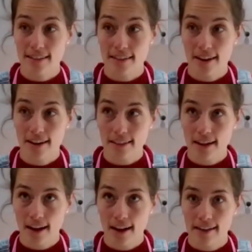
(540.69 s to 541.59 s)
that
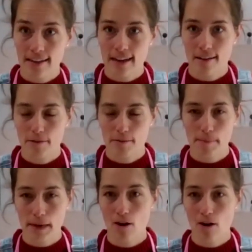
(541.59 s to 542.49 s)
I spent my